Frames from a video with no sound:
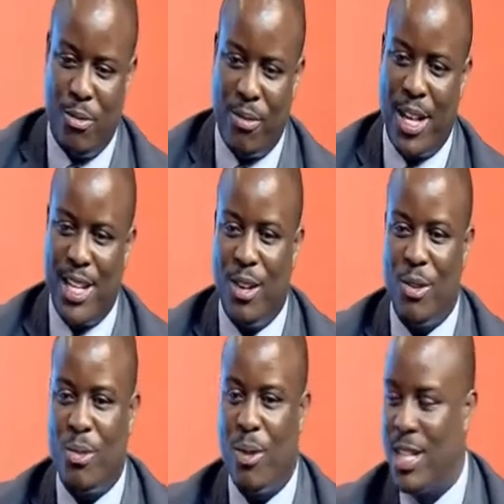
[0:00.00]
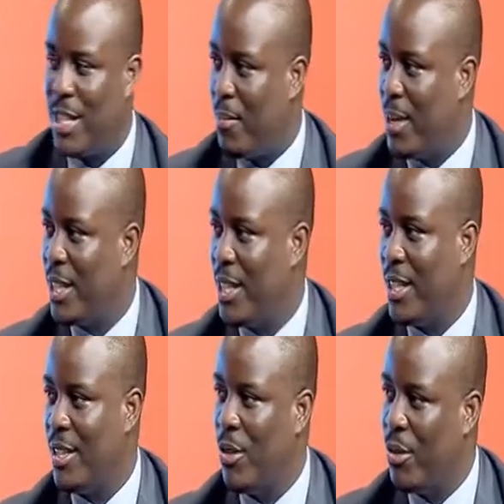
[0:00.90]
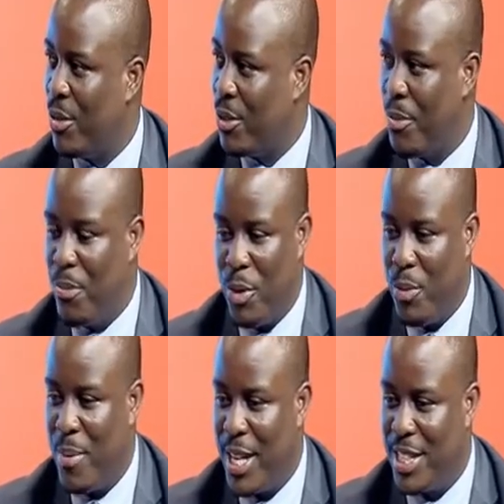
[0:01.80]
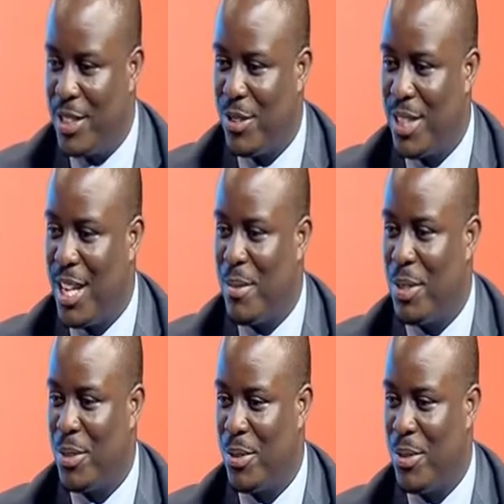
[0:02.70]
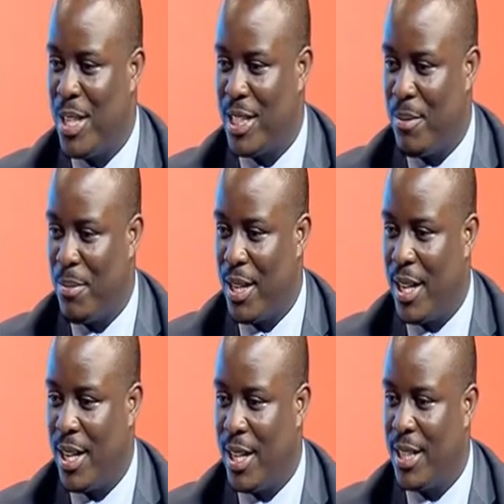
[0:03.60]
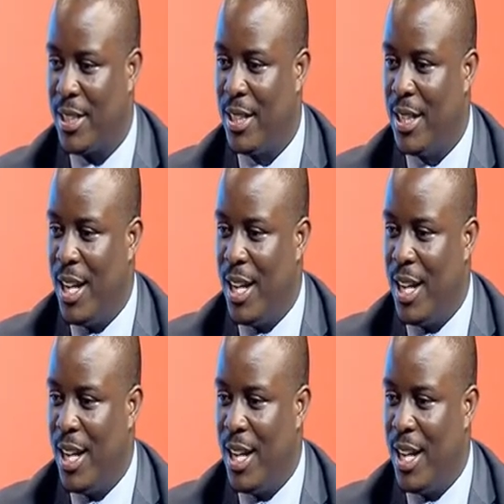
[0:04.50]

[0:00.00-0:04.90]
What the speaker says: find out what's happening, your money is not coming through and something like that.